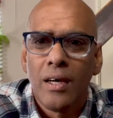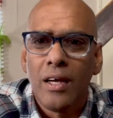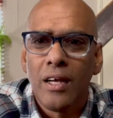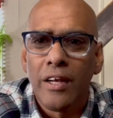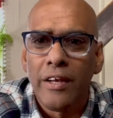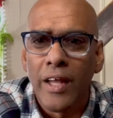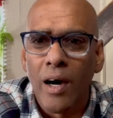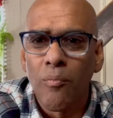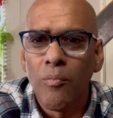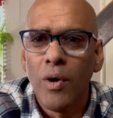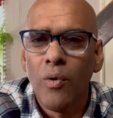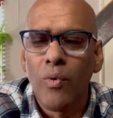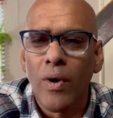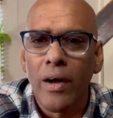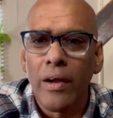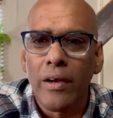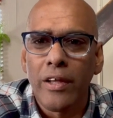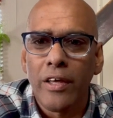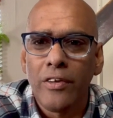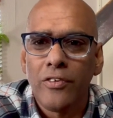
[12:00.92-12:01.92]
Number
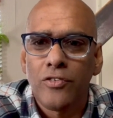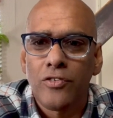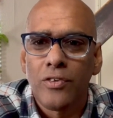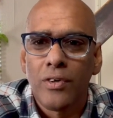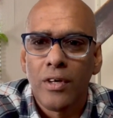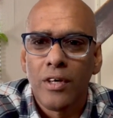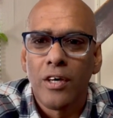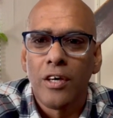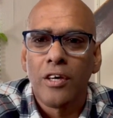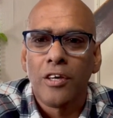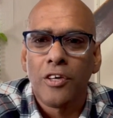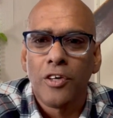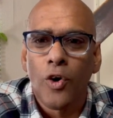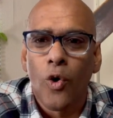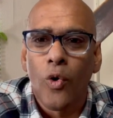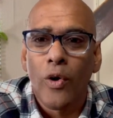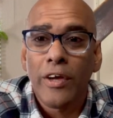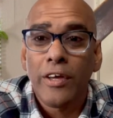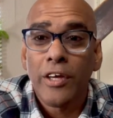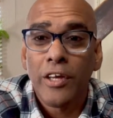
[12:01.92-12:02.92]
one is
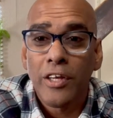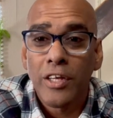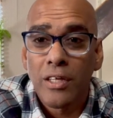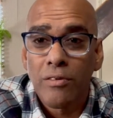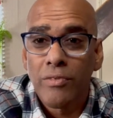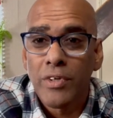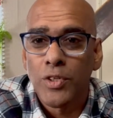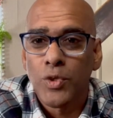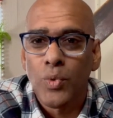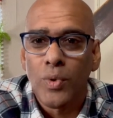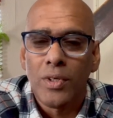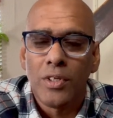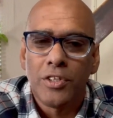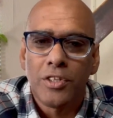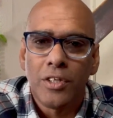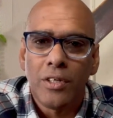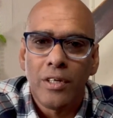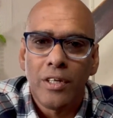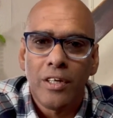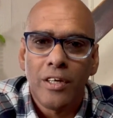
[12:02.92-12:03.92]
your individual
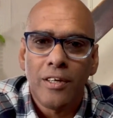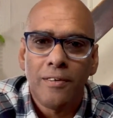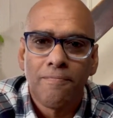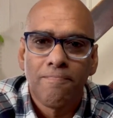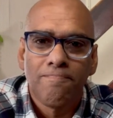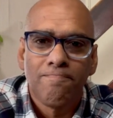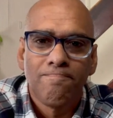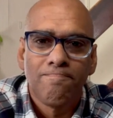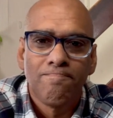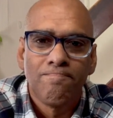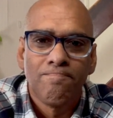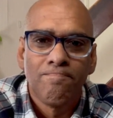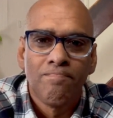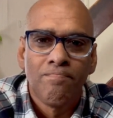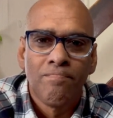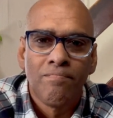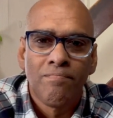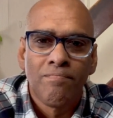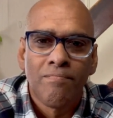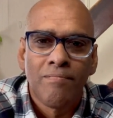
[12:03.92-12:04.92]
journey.
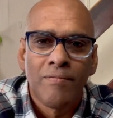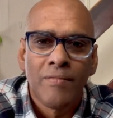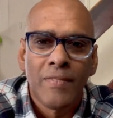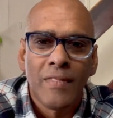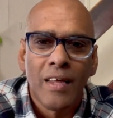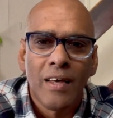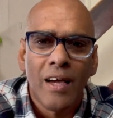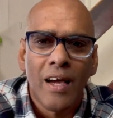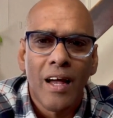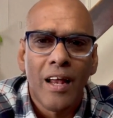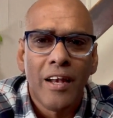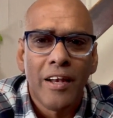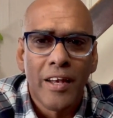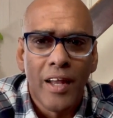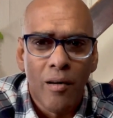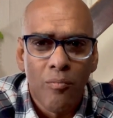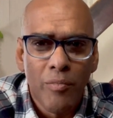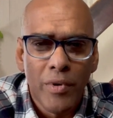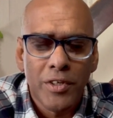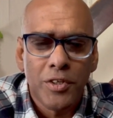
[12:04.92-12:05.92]

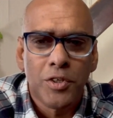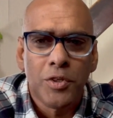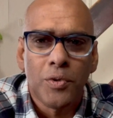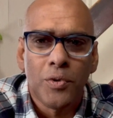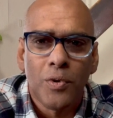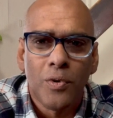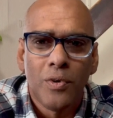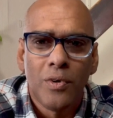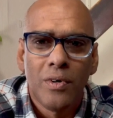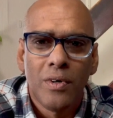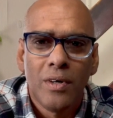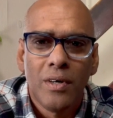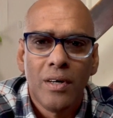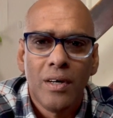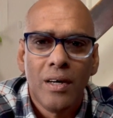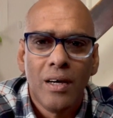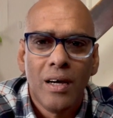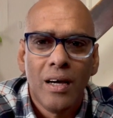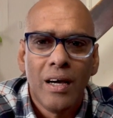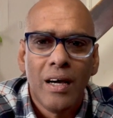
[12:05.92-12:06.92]
Number 2
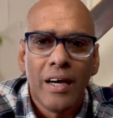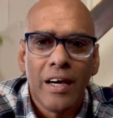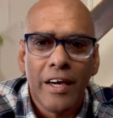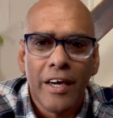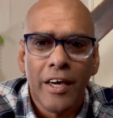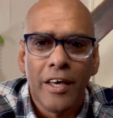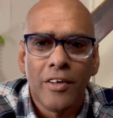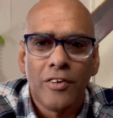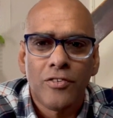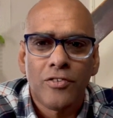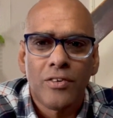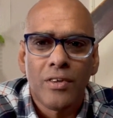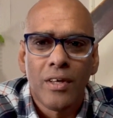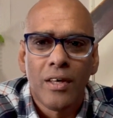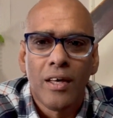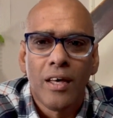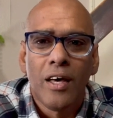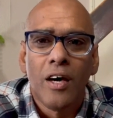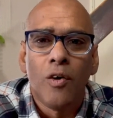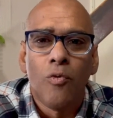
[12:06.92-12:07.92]
is
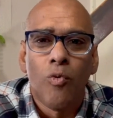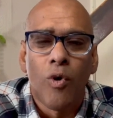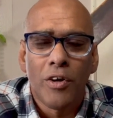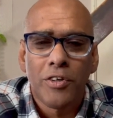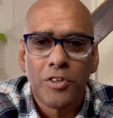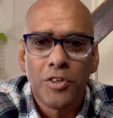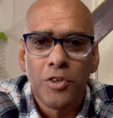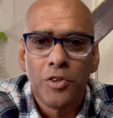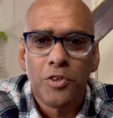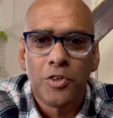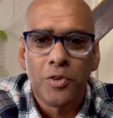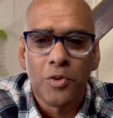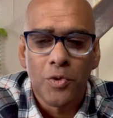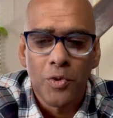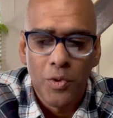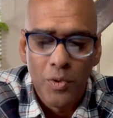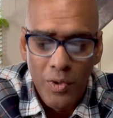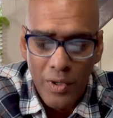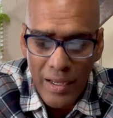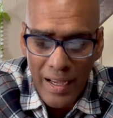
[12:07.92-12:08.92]
what you
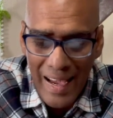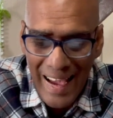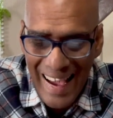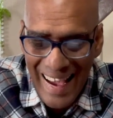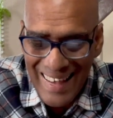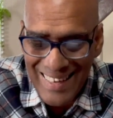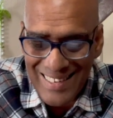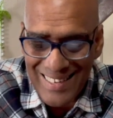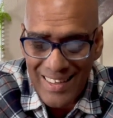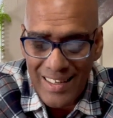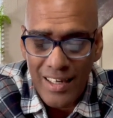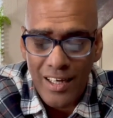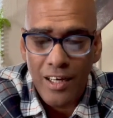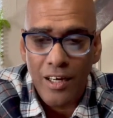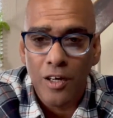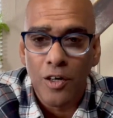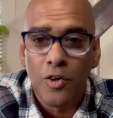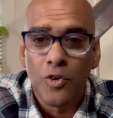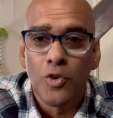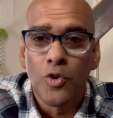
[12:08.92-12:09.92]
do as a
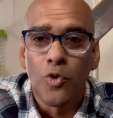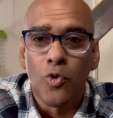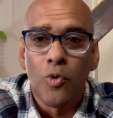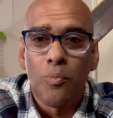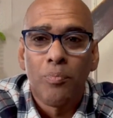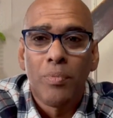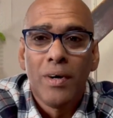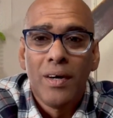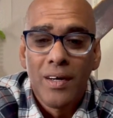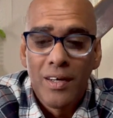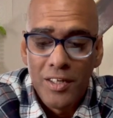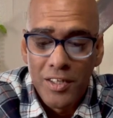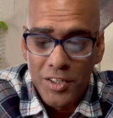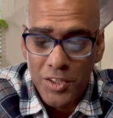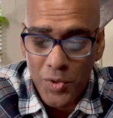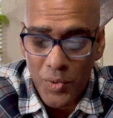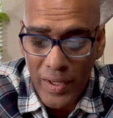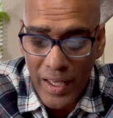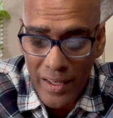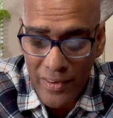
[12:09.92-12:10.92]
group
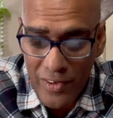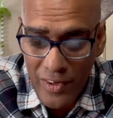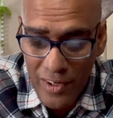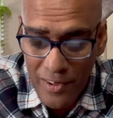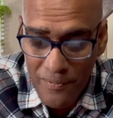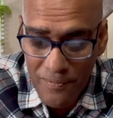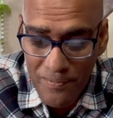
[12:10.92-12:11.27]
together.